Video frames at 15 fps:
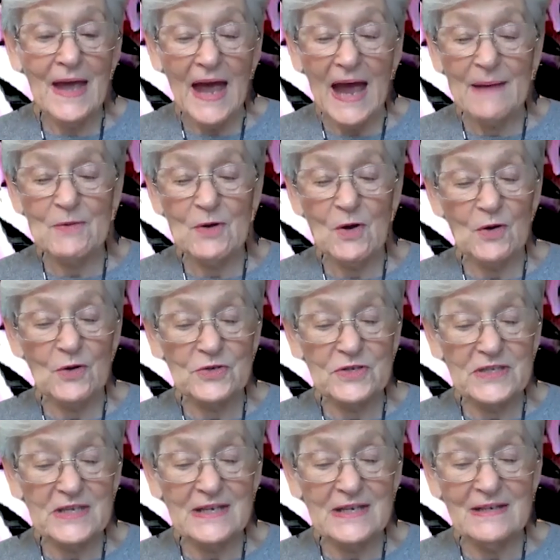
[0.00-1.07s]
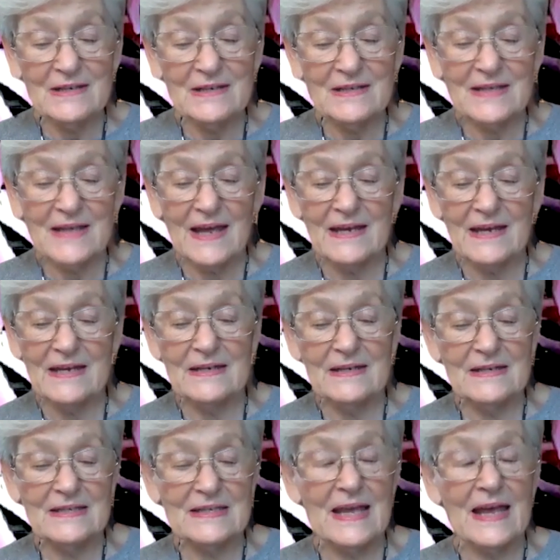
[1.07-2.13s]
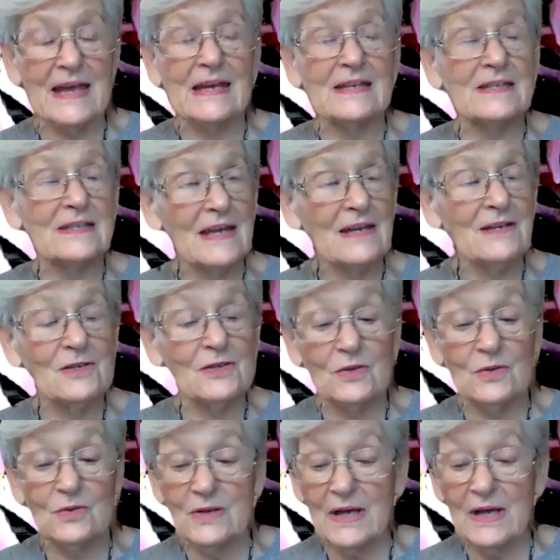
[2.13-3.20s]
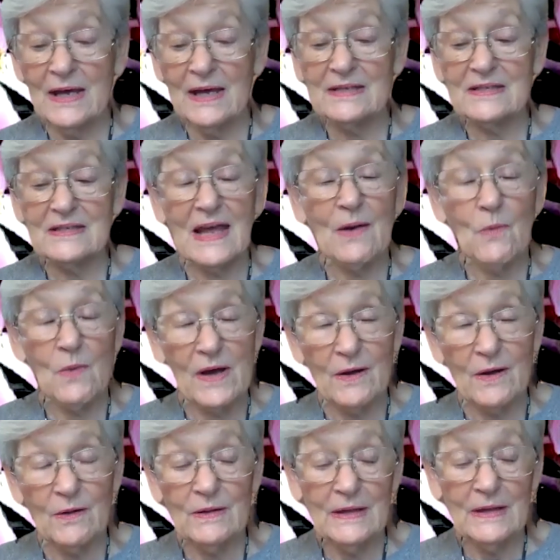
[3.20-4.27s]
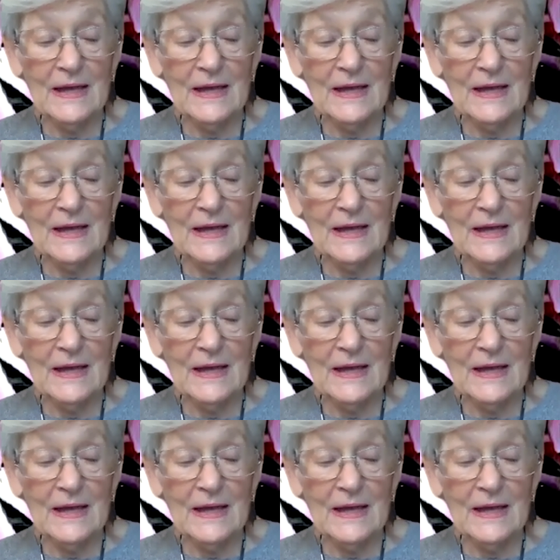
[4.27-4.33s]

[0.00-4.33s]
I'm Carter Seaton, stay, saying stay tuned, stay well,